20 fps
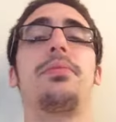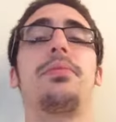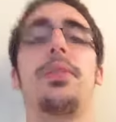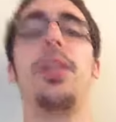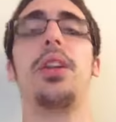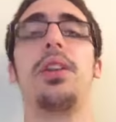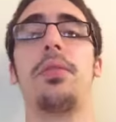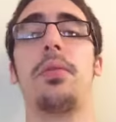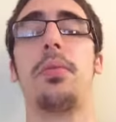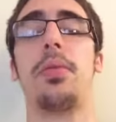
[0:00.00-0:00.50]

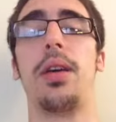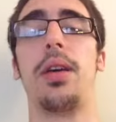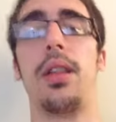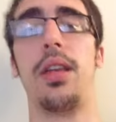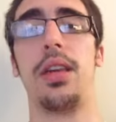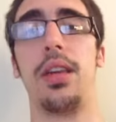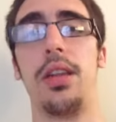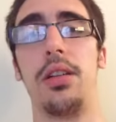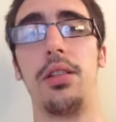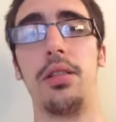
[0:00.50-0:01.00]
have to play the
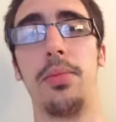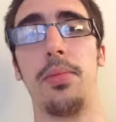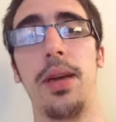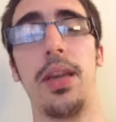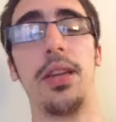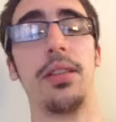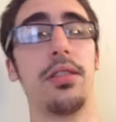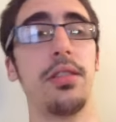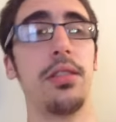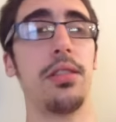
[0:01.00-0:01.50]
Heat or the
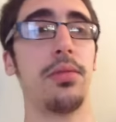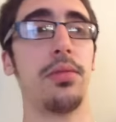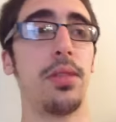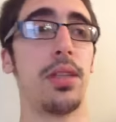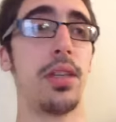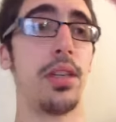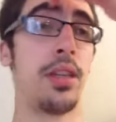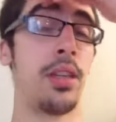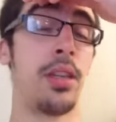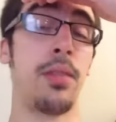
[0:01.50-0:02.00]
Pacers,
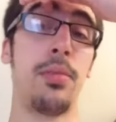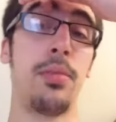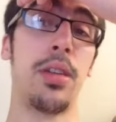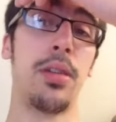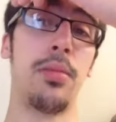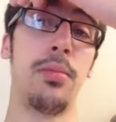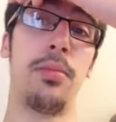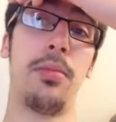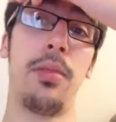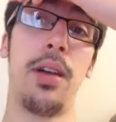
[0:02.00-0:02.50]
which I think
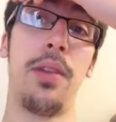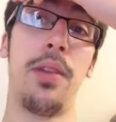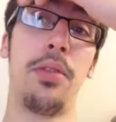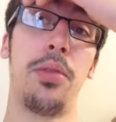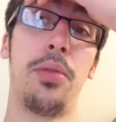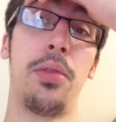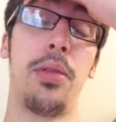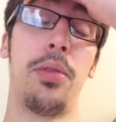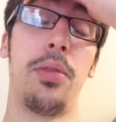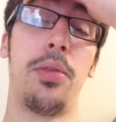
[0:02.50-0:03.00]

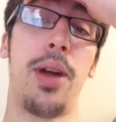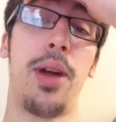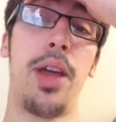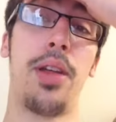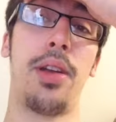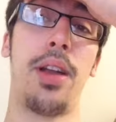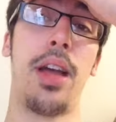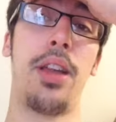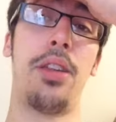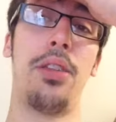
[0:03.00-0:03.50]
everyone would
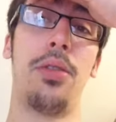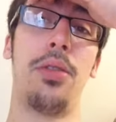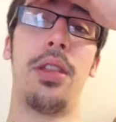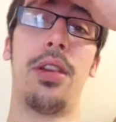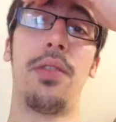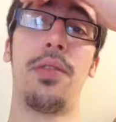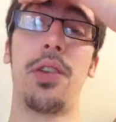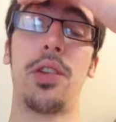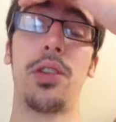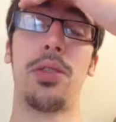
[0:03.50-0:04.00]
rather not do in
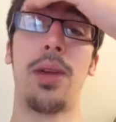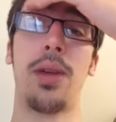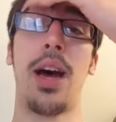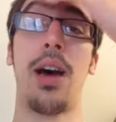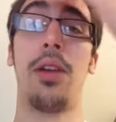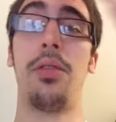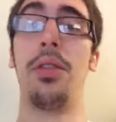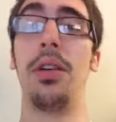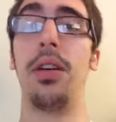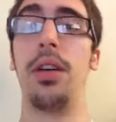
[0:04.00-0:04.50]
the first
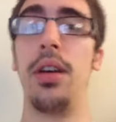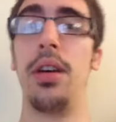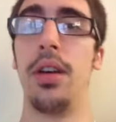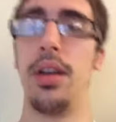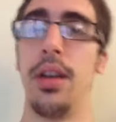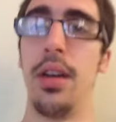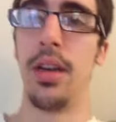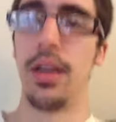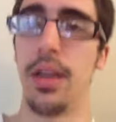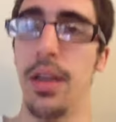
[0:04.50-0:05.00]
round.
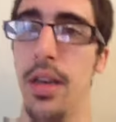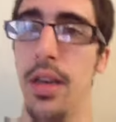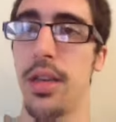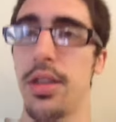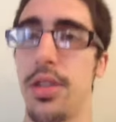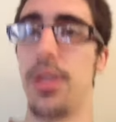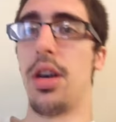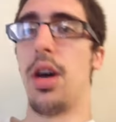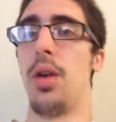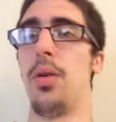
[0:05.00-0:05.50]

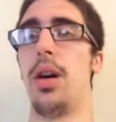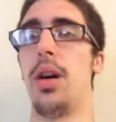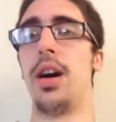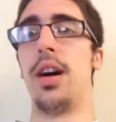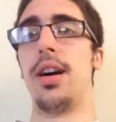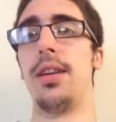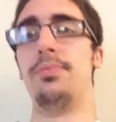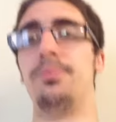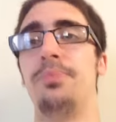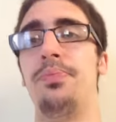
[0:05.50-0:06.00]

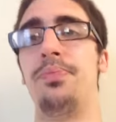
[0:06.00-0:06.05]
So